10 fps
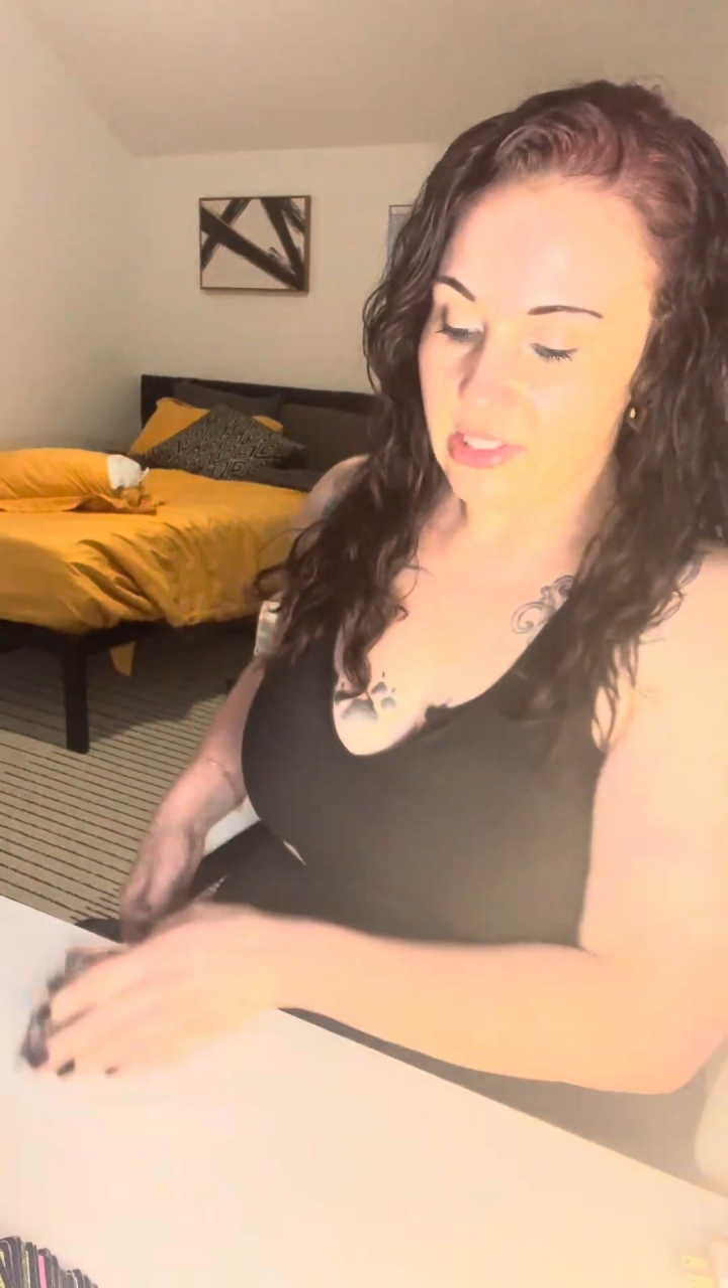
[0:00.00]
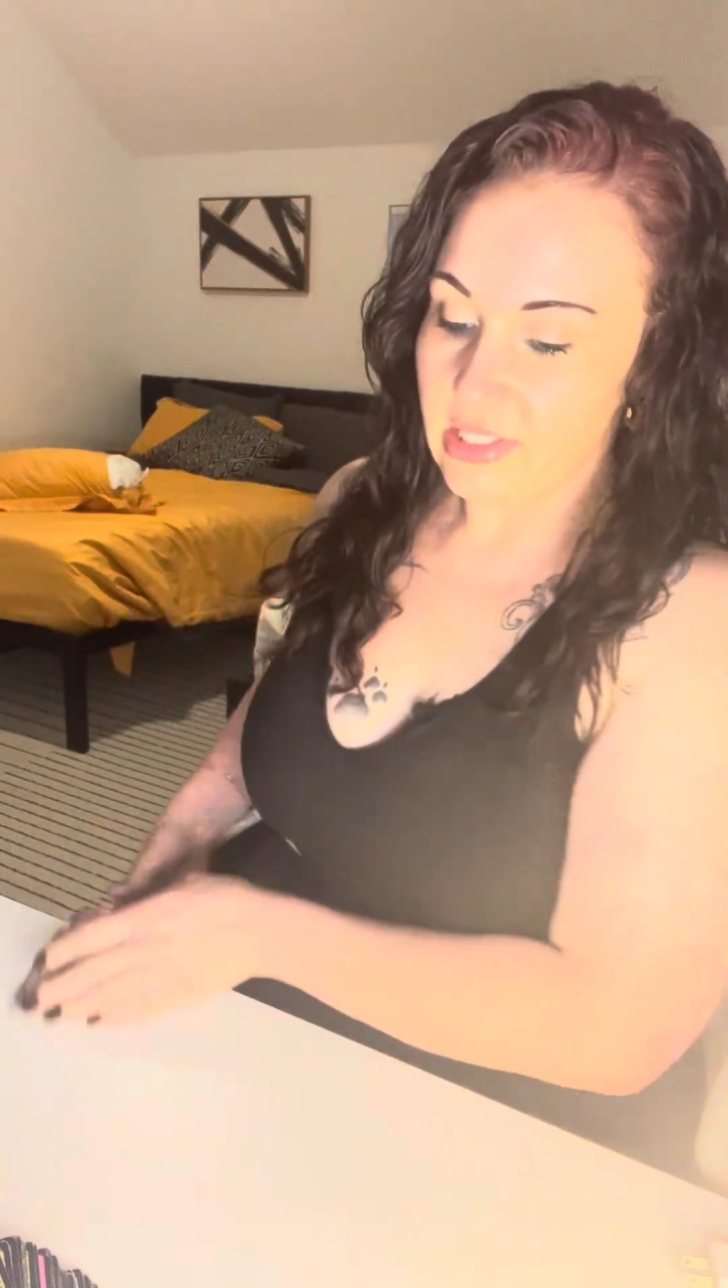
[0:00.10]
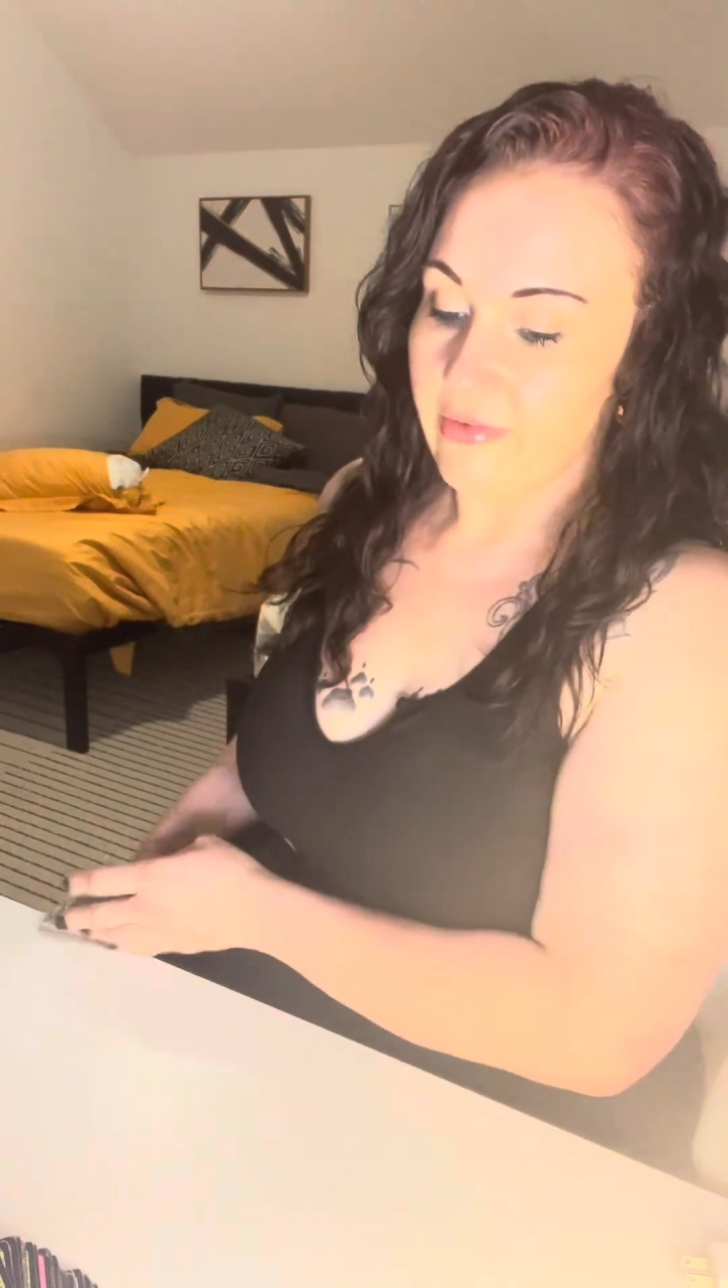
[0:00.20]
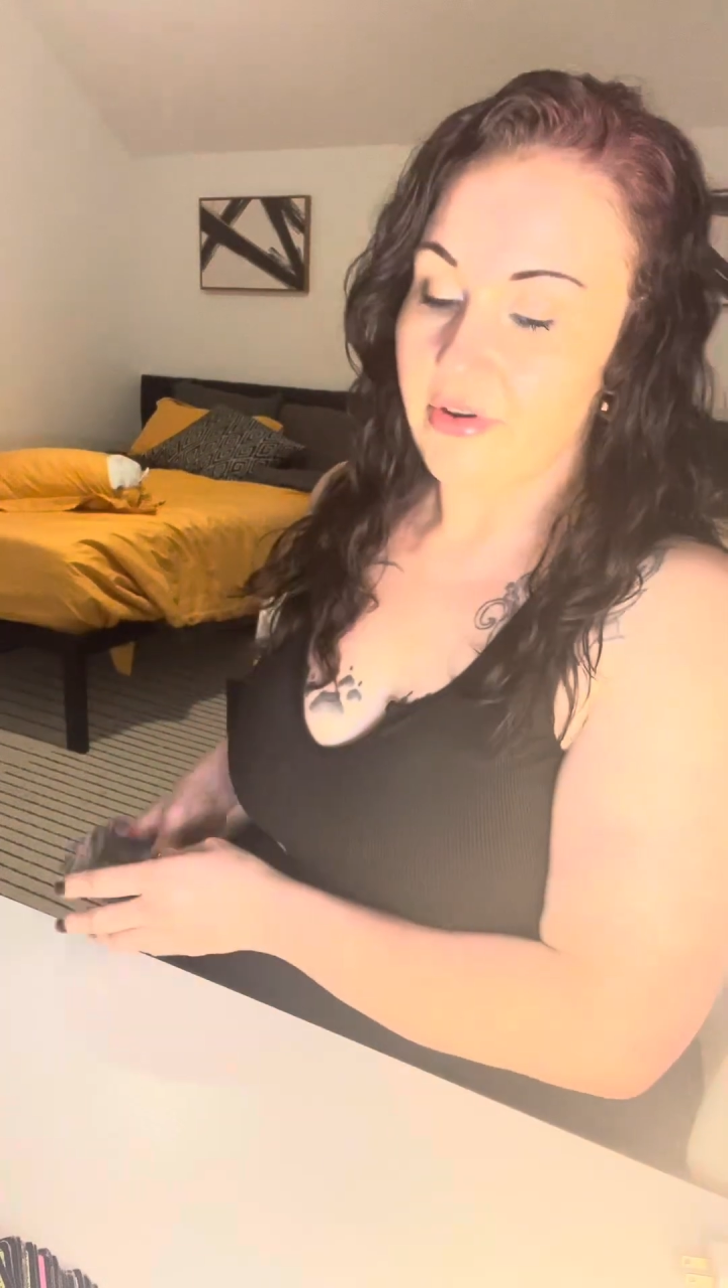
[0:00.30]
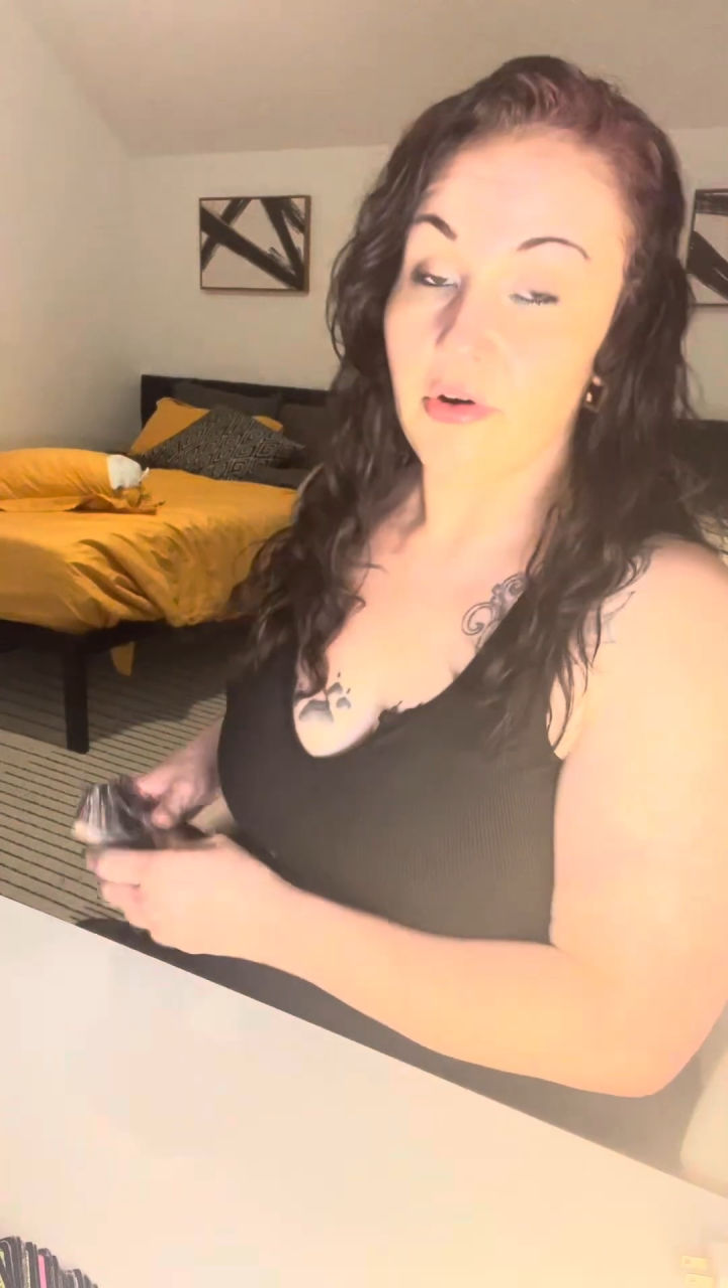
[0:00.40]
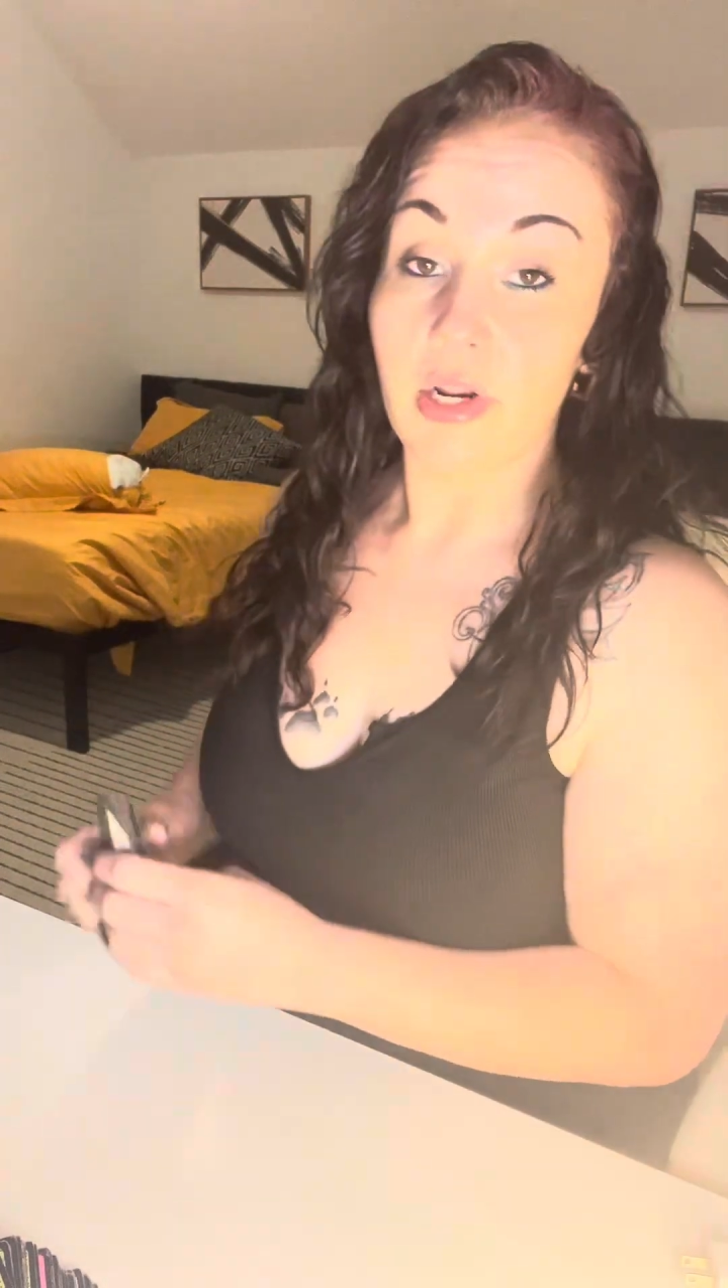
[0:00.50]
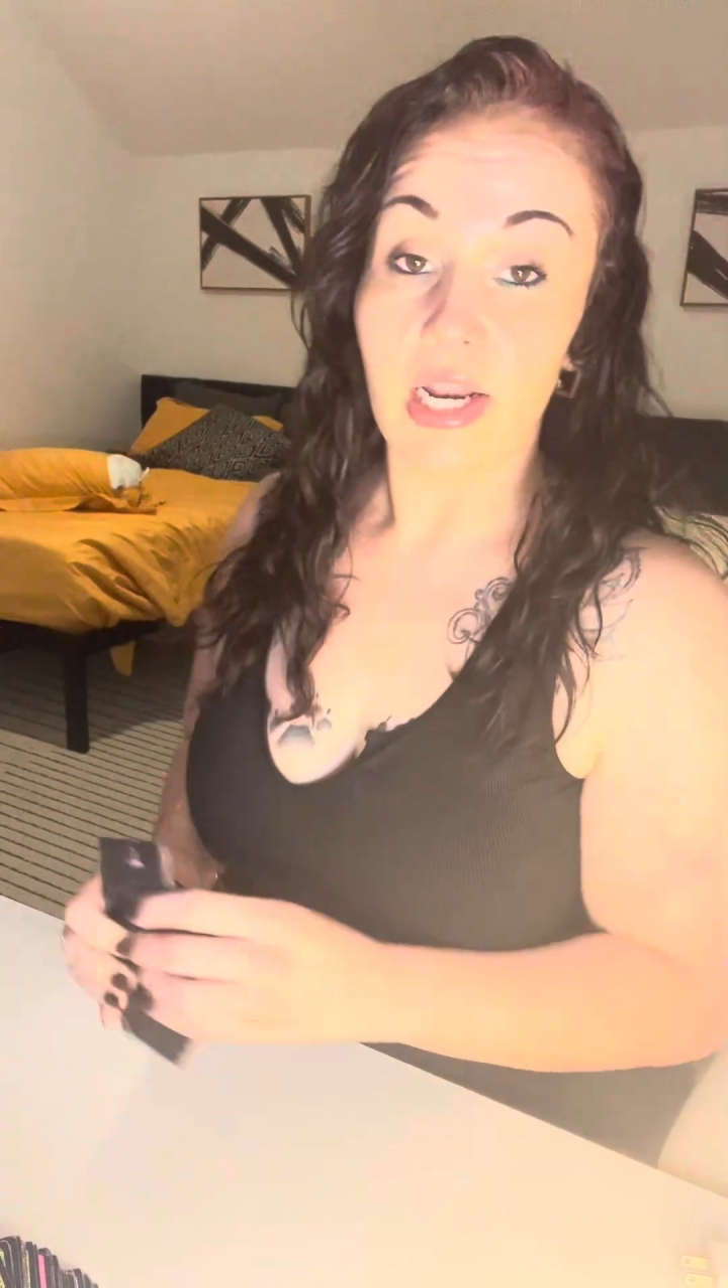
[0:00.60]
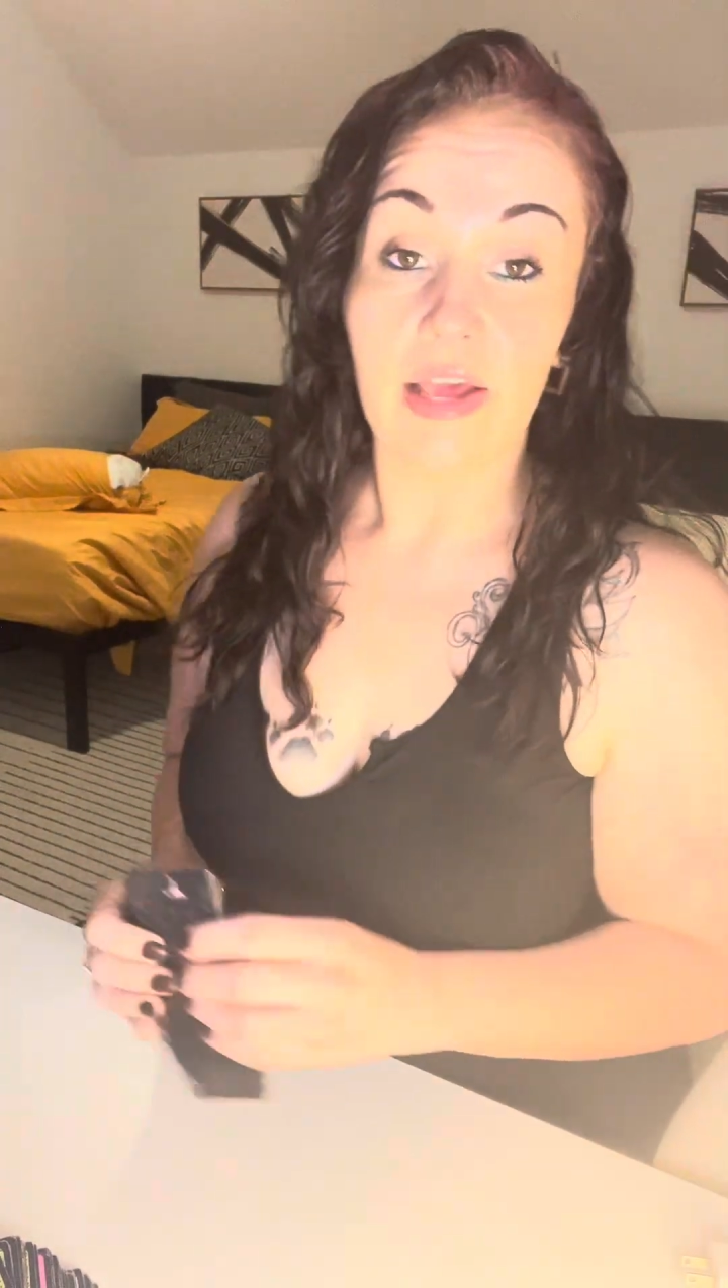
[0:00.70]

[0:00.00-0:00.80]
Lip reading: the 7-year-old in